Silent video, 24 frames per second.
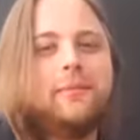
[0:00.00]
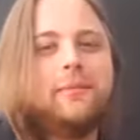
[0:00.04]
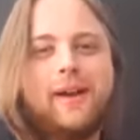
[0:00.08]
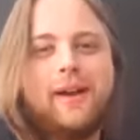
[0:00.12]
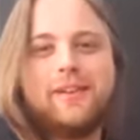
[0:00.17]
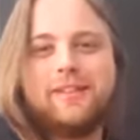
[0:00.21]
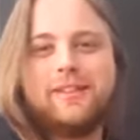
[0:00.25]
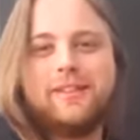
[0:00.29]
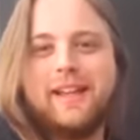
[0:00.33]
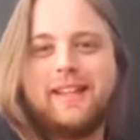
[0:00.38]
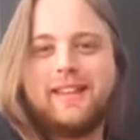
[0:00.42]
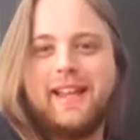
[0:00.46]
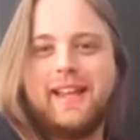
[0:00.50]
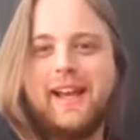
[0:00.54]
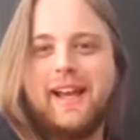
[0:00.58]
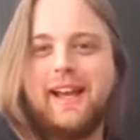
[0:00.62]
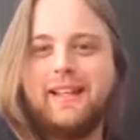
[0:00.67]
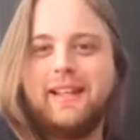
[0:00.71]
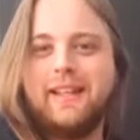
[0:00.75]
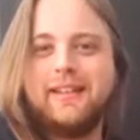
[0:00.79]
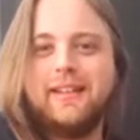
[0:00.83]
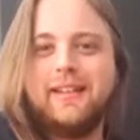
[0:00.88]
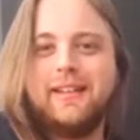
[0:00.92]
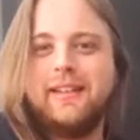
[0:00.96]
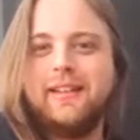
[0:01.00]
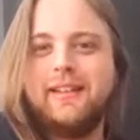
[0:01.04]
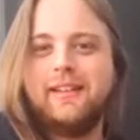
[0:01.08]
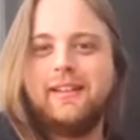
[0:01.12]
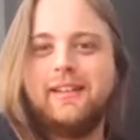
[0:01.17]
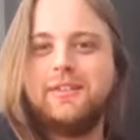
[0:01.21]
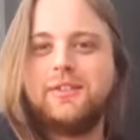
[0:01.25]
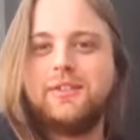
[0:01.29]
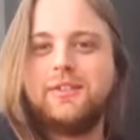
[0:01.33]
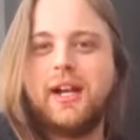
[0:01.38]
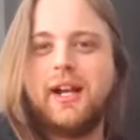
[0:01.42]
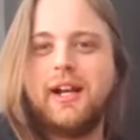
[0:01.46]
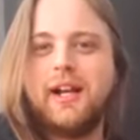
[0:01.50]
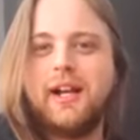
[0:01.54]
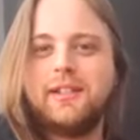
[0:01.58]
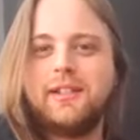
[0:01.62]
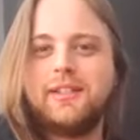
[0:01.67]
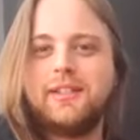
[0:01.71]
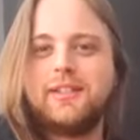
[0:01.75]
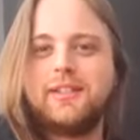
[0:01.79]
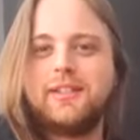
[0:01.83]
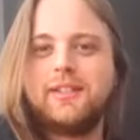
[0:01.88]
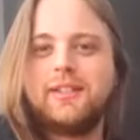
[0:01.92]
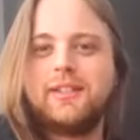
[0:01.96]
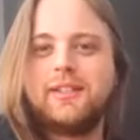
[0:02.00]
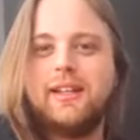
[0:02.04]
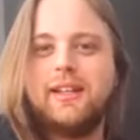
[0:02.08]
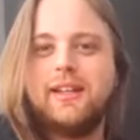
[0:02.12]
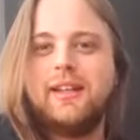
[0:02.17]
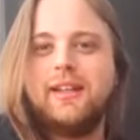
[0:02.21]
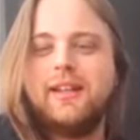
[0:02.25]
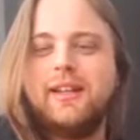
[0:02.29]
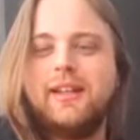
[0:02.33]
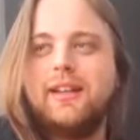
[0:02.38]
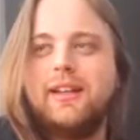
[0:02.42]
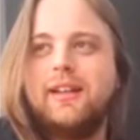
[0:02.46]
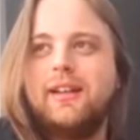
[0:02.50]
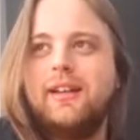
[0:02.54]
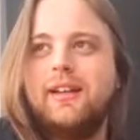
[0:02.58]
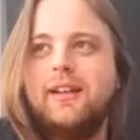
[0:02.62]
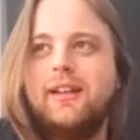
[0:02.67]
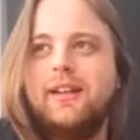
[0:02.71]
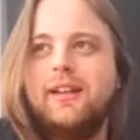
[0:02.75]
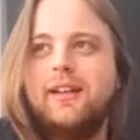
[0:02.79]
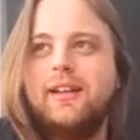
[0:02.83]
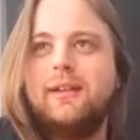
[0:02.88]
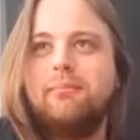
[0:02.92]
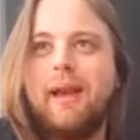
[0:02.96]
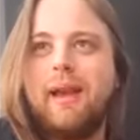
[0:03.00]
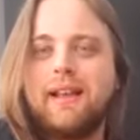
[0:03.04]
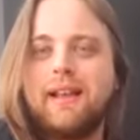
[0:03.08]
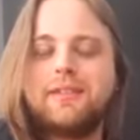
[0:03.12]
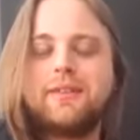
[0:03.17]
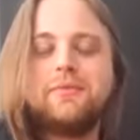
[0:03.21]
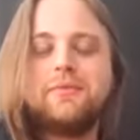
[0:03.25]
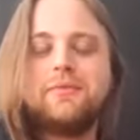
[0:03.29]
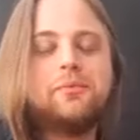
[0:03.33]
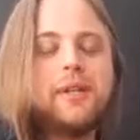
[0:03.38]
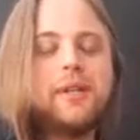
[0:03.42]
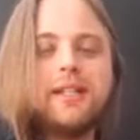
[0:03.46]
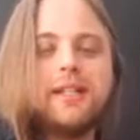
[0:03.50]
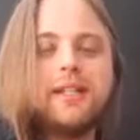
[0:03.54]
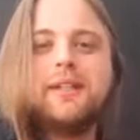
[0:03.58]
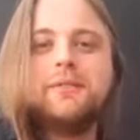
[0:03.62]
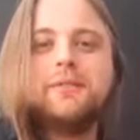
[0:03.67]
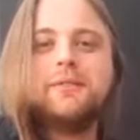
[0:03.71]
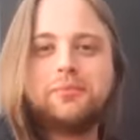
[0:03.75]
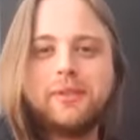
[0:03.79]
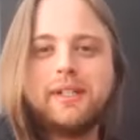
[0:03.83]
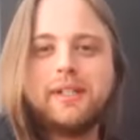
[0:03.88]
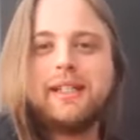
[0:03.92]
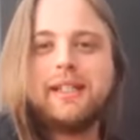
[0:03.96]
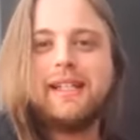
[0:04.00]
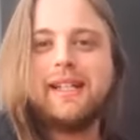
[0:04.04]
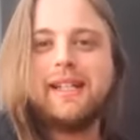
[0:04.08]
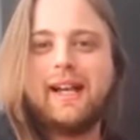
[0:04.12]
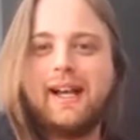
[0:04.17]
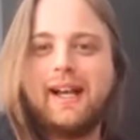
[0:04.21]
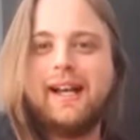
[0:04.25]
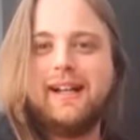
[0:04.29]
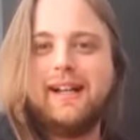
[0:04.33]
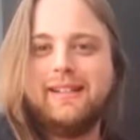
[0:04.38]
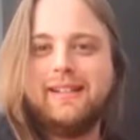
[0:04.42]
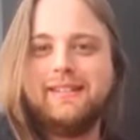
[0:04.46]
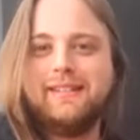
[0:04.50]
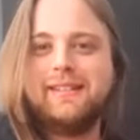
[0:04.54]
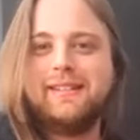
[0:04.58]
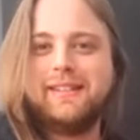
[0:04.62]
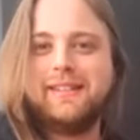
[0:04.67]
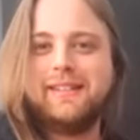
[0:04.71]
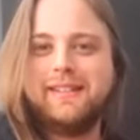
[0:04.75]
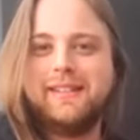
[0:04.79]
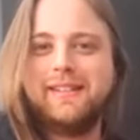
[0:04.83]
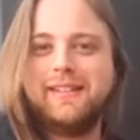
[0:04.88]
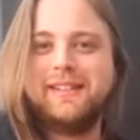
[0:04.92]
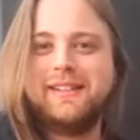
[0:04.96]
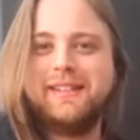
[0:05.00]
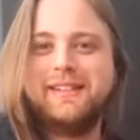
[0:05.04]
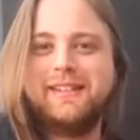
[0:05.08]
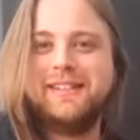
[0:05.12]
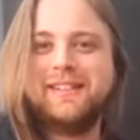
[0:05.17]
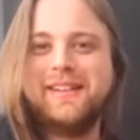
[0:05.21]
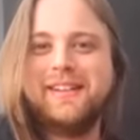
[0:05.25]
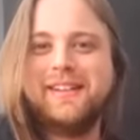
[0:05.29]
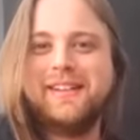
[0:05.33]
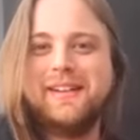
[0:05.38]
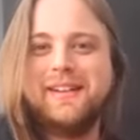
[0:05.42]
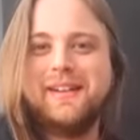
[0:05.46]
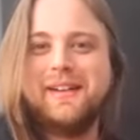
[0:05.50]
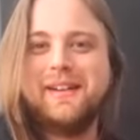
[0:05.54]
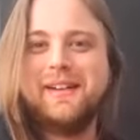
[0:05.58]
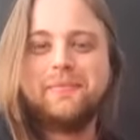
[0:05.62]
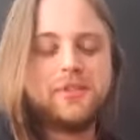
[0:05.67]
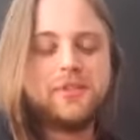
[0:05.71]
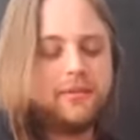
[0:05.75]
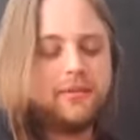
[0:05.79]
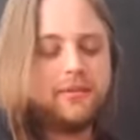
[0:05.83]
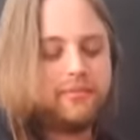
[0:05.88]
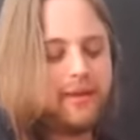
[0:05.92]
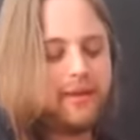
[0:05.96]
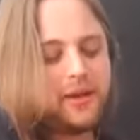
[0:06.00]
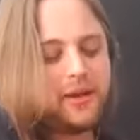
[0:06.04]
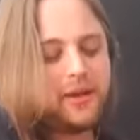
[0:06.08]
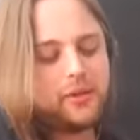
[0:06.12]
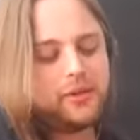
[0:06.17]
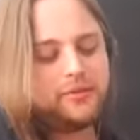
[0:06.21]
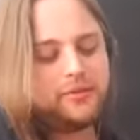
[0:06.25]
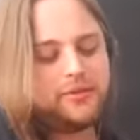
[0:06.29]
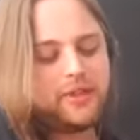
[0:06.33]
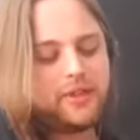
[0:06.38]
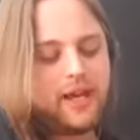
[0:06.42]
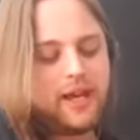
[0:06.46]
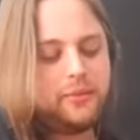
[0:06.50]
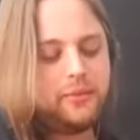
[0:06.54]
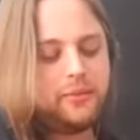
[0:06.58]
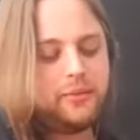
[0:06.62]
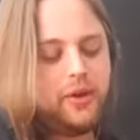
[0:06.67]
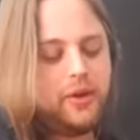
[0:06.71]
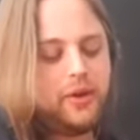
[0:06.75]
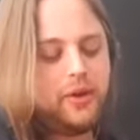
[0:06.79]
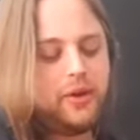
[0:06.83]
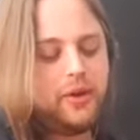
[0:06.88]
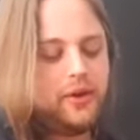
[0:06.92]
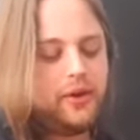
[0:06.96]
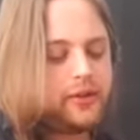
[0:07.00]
about it like that just makes it really, really hard to make all of that work.